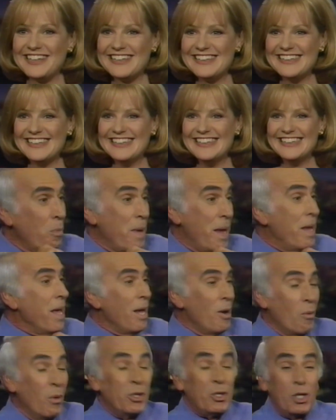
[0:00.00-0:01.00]
Well, would
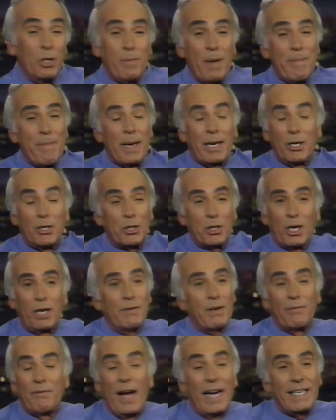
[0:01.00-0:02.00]
you be better
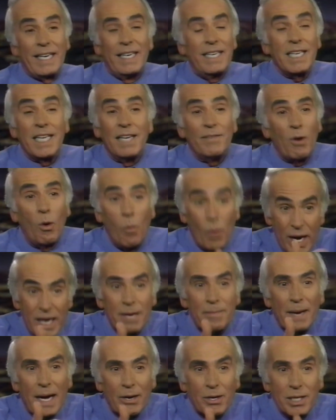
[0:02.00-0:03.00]
served if I didn't give a
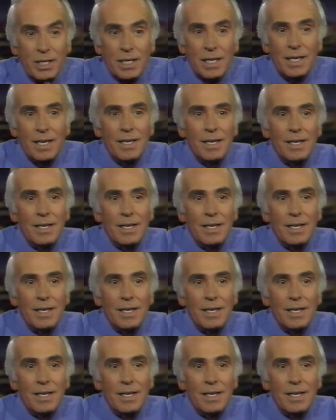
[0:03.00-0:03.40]
whit about it?